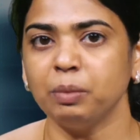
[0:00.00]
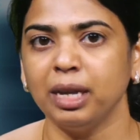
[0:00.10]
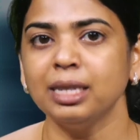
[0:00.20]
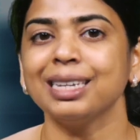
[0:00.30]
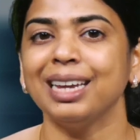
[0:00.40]

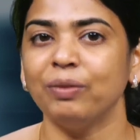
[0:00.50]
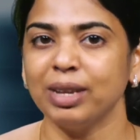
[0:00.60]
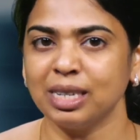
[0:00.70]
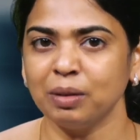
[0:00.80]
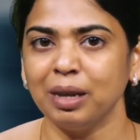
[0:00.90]
means
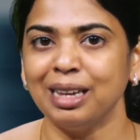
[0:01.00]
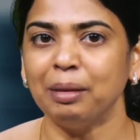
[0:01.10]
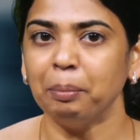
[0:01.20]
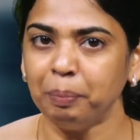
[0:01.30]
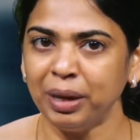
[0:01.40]
investor
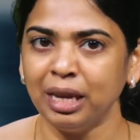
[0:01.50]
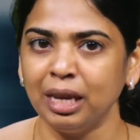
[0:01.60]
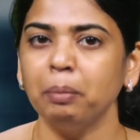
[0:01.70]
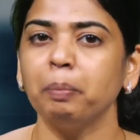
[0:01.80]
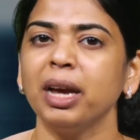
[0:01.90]

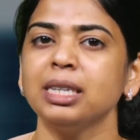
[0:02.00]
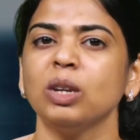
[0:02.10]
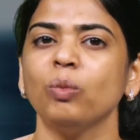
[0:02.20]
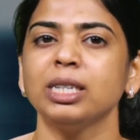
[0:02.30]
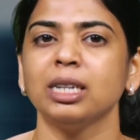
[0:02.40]
B pays
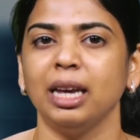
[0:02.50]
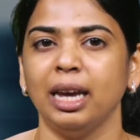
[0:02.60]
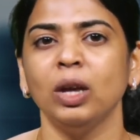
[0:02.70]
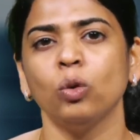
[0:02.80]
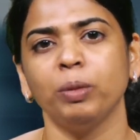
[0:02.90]
investor
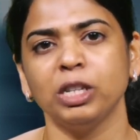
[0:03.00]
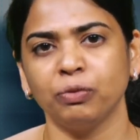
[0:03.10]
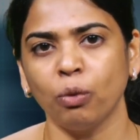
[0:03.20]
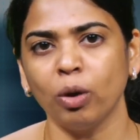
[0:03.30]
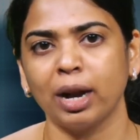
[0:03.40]
A rupees
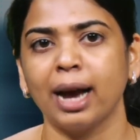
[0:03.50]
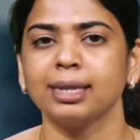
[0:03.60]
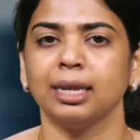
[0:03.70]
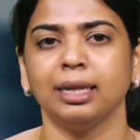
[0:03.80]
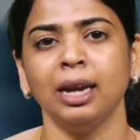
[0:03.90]
4 lakhs
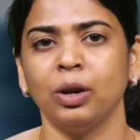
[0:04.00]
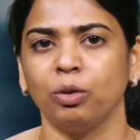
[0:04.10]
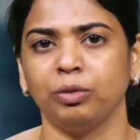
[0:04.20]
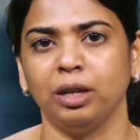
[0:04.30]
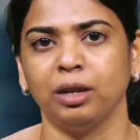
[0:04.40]
at the end of
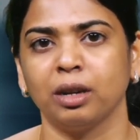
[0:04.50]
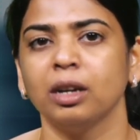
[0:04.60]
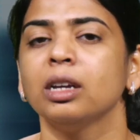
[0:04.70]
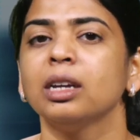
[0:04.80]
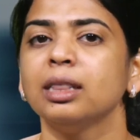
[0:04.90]
the year.
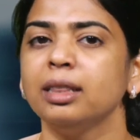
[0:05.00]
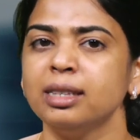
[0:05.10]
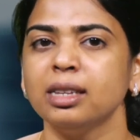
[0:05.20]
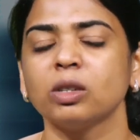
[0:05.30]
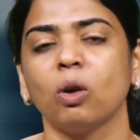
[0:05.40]
This
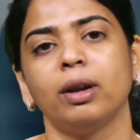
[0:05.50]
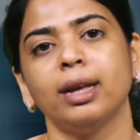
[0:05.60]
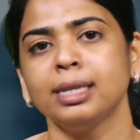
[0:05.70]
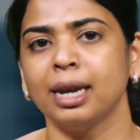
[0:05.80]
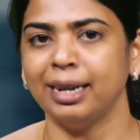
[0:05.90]
is called
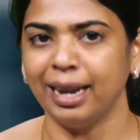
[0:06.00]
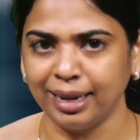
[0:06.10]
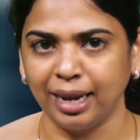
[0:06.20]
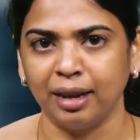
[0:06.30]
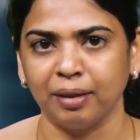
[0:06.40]
as
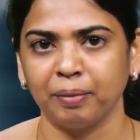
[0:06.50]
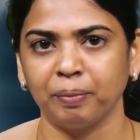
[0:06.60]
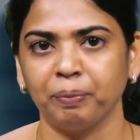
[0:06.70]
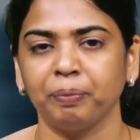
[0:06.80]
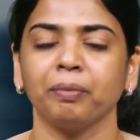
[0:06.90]
netting.
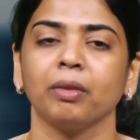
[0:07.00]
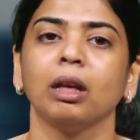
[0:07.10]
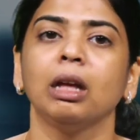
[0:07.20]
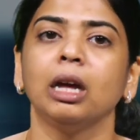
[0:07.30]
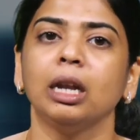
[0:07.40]

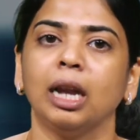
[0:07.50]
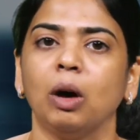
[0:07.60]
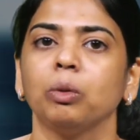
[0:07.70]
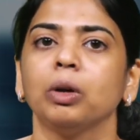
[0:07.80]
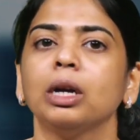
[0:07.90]

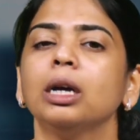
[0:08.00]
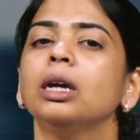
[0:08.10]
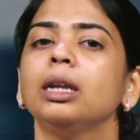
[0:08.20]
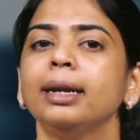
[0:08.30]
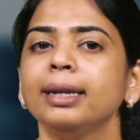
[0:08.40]
Now,
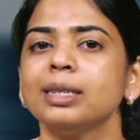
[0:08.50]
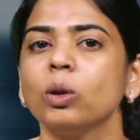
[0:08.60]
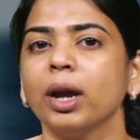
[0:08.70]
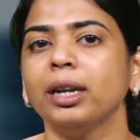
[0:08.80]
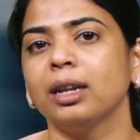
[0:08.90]
let us
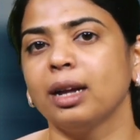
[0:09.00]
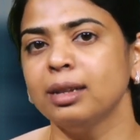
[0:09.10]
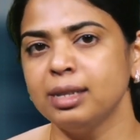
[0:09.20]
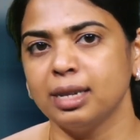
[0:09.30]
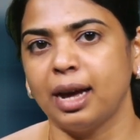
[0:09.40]
look at another
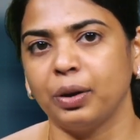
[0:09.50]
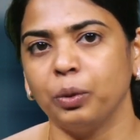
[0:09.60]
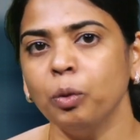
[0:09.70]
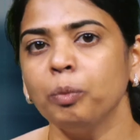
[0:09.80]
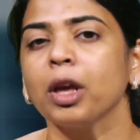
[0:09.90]

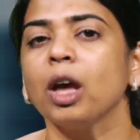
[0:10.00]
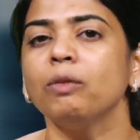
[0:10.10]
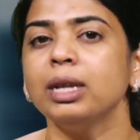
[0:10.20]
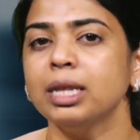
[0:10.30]
scenario where